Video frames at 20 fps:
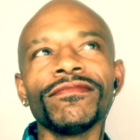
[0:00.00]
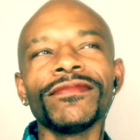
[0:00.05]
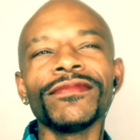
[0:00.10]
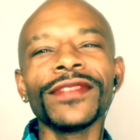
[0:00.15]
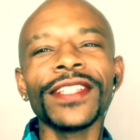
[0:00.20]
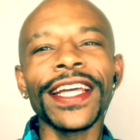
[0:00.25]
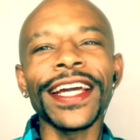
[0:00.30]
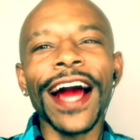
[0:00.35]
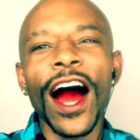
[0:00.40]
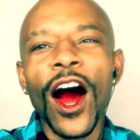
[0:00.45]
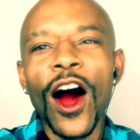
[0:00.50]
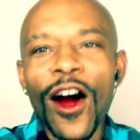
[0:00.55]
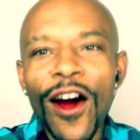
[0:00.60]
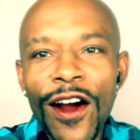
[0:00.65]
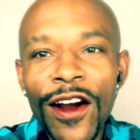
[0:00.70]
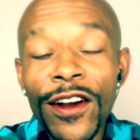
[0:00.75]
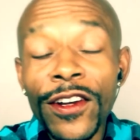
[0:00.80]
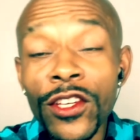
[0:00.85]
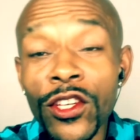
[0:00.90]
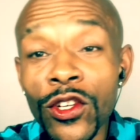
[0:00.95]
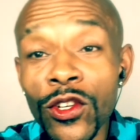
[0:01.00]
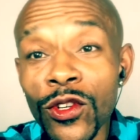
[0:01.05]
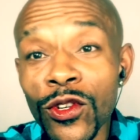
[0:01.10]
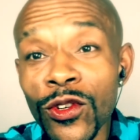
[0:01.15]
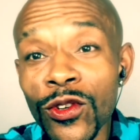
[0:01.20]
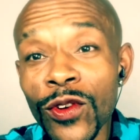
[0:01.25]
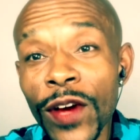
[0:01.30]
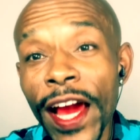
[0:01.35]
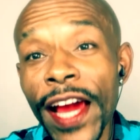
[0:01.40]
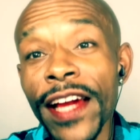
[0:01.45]
Like, are
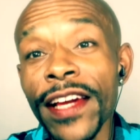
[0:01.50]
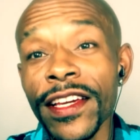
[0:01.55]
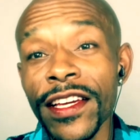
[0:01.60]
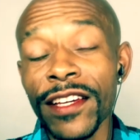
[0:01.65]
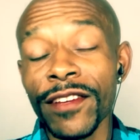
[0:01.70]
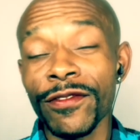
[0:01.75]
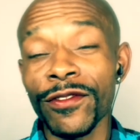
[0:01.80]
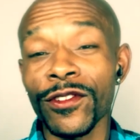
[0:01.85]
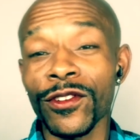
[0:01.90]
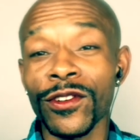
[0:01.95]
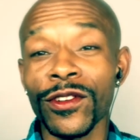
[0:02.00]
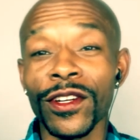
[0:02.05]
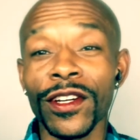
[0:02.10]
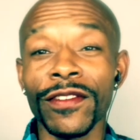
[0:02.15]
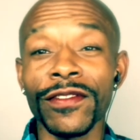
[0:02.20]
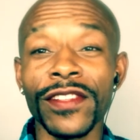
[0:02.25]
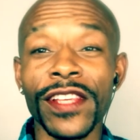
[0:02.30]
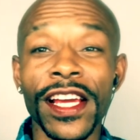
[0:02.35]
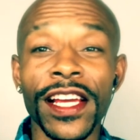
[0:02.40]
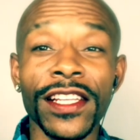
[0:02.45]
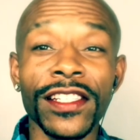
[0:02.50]
you a giver of second